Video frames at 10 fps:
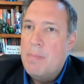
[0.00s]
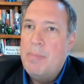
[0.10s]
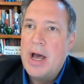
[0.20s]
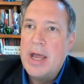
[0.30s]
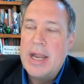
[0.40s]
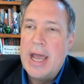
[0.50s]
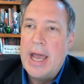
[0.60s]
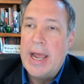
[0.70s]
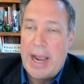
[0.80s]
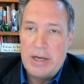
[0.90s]
But,
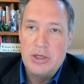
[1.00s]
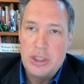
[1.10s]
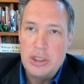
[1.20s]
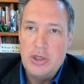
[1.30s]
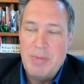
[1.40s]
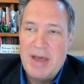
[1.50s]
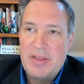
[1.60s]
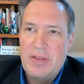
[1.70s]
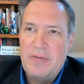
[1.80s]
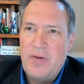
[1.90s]
and you shouldn't do math
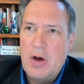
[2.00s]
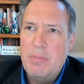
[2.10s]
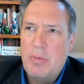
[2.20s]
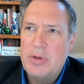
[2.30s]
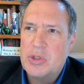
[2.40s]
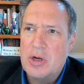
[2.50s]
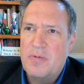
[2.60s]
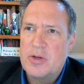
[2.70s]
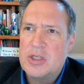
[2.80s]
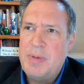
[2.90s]
on the phone, but we sort
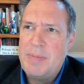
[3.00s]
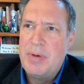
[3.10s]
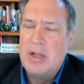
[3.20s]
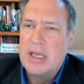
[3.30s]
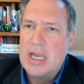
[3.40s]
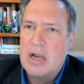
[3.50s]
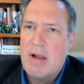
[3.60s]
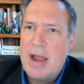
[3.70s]
of were spitballing here.